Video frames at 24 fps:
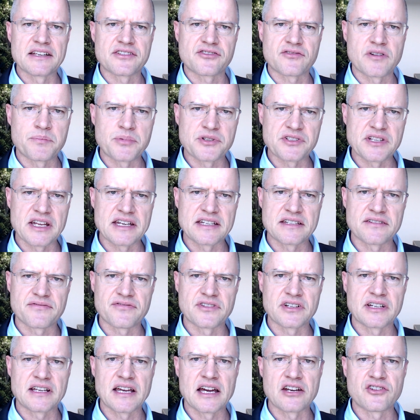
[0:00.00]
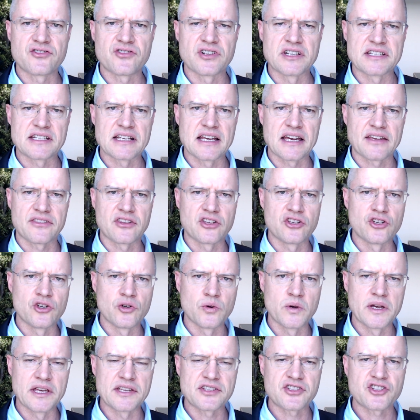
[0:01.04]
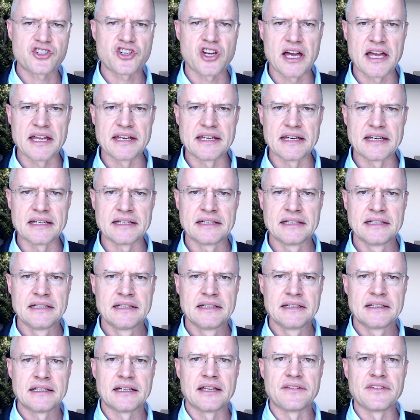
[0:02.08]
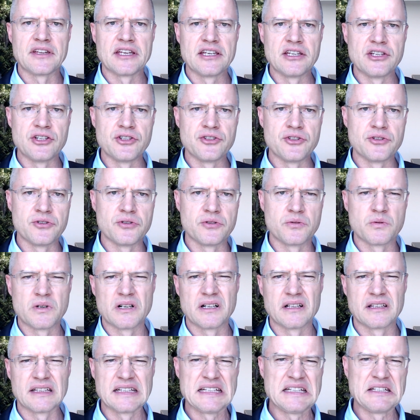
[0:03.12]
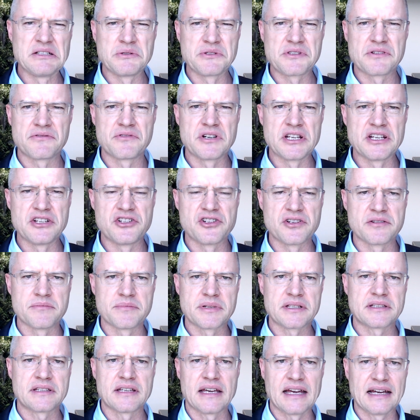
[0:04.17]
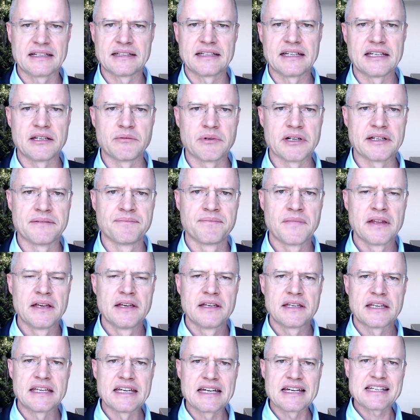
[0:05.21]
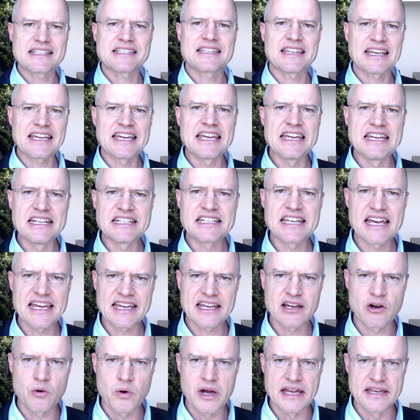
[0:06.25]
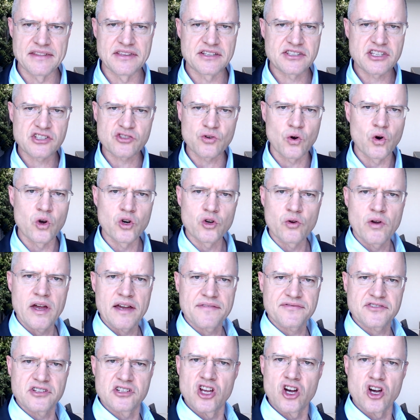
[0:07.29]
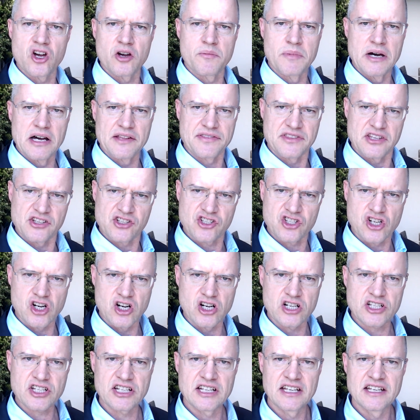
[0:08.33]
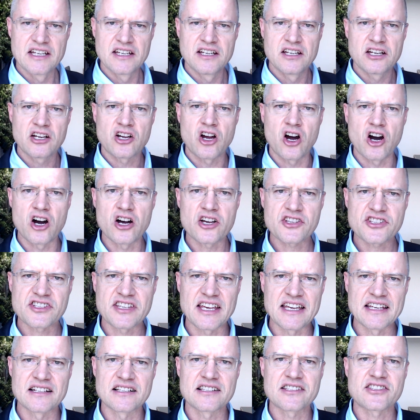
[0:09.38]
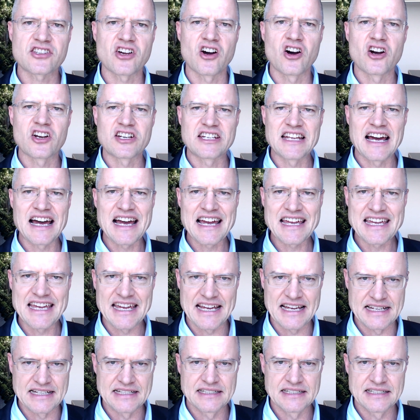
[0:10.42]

represent different countries like the US, China, and the EU. Well, the EU is a region, but anyway. Here's the key takeaway. This is all you have to know about this chart. Car sales are dying.